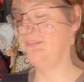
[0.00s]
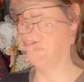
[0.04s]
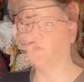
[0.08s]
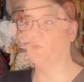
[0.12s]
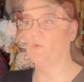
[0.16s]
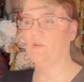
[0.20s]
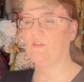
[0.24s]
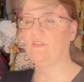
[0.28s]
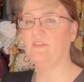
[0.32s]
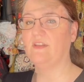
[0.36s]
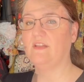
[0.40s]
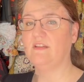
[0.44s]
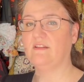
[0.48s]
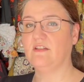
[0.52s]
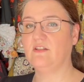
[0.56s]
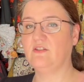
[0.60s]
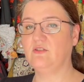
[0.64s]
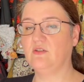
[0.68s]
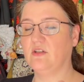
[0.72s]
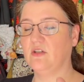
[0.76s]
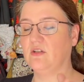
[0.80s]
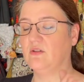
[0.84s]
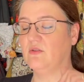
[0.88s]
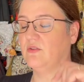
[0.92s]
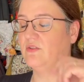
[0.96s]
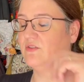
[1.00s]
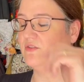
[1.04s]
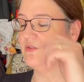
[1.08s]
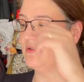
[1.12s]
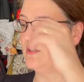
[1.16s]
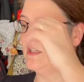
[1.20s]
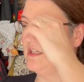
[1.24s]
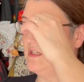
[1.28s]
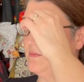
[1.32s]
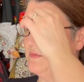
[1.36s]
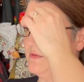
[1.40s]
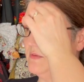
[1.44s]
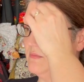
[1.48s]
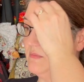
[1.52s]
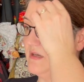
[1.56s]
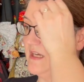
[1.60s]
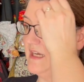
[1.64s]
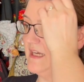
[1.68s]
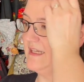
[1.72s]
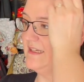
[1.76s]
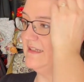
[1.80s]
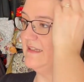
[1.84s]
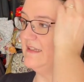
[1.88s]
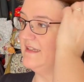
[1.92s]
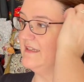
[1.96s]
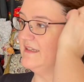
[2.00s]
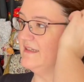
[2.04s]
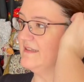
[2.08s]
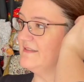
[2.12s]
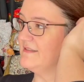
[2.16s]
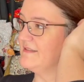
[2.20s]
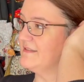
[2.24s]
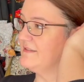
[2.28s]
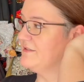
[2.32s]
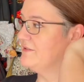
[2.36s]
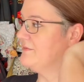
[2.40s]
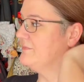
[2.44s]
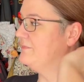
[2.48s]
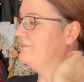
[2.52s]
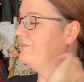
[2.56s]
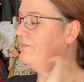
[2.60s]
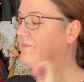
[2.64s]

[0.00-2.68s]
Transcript: One thing that you can also keep in mind is